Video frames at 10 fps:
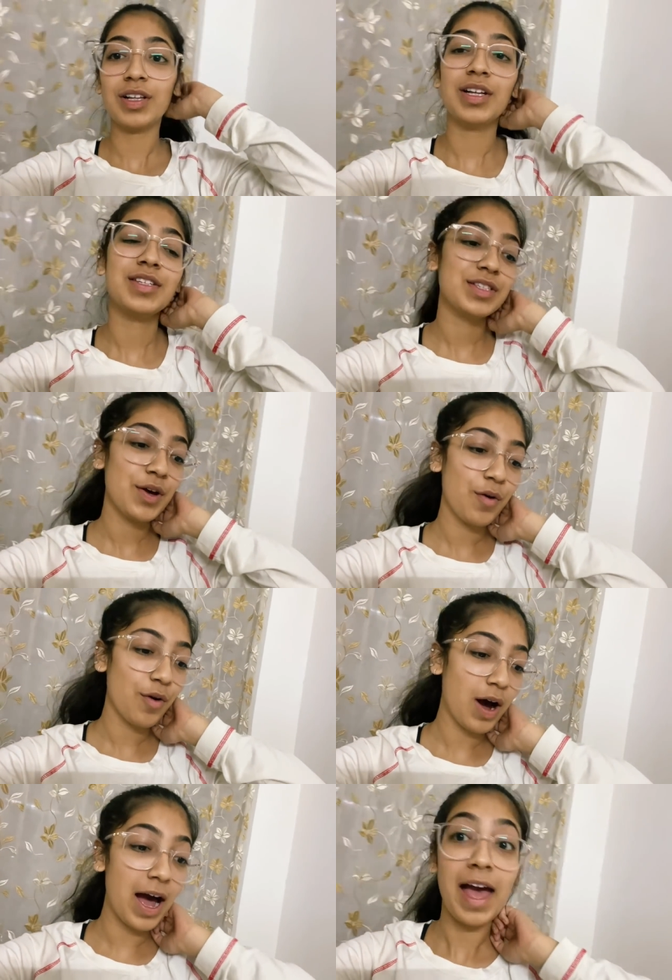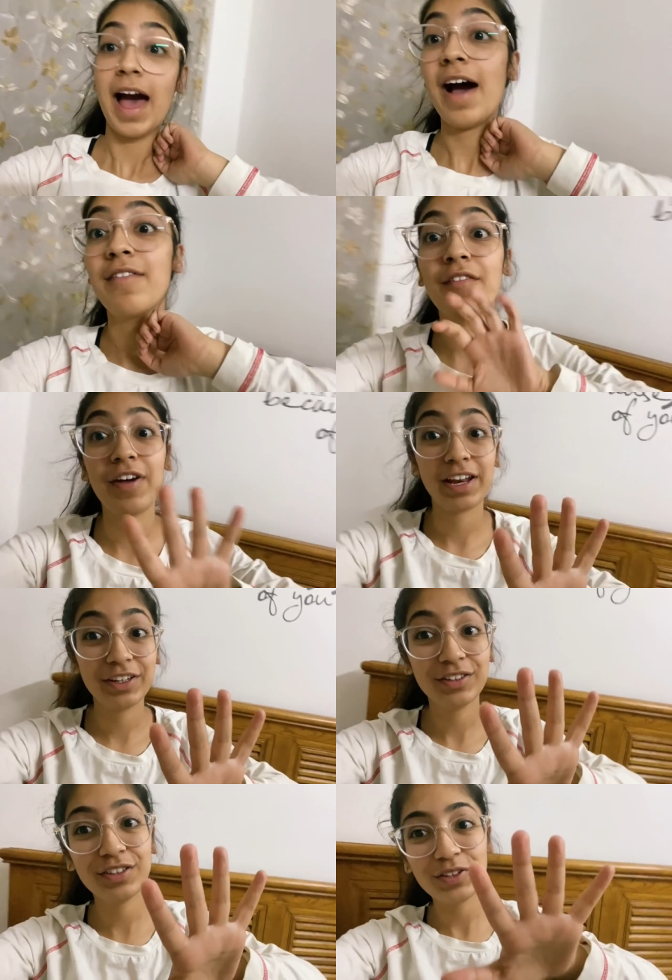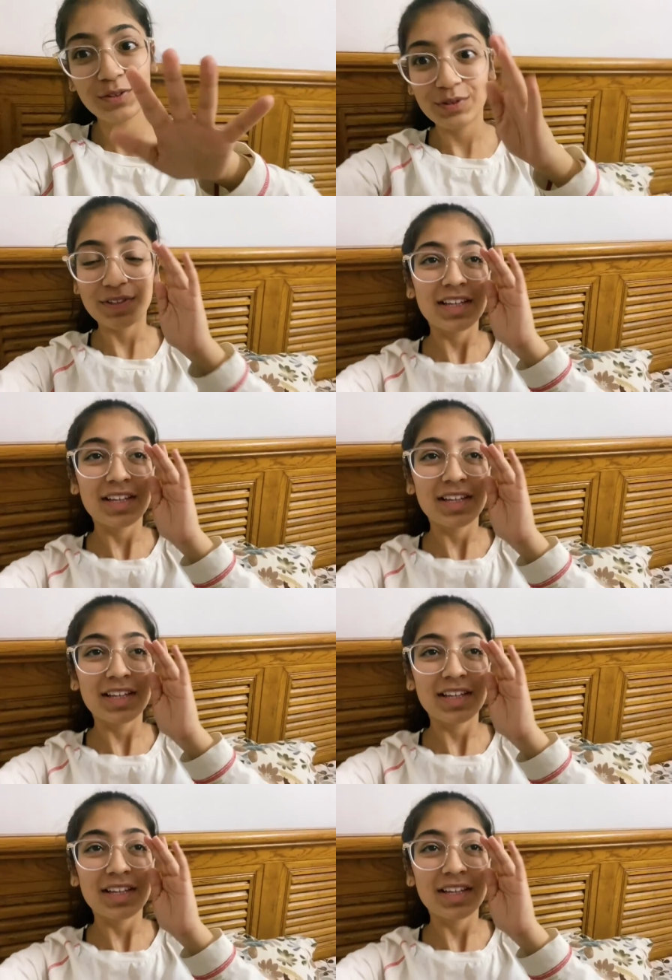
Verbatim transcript: so I have a very good news